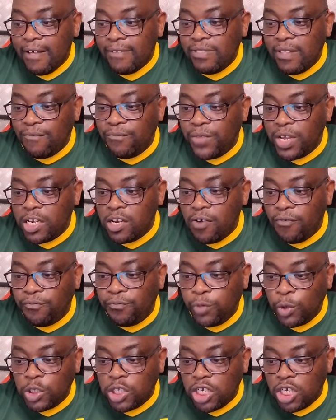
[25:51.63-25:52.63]
the video
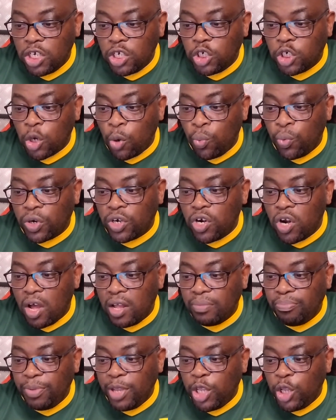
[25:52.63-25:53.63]
footage would
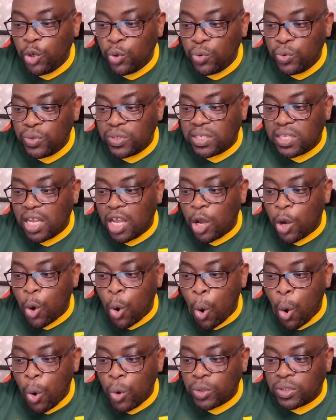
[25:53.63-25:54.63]
not be used in
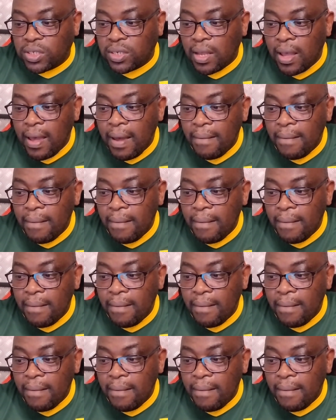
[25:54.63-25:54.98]
court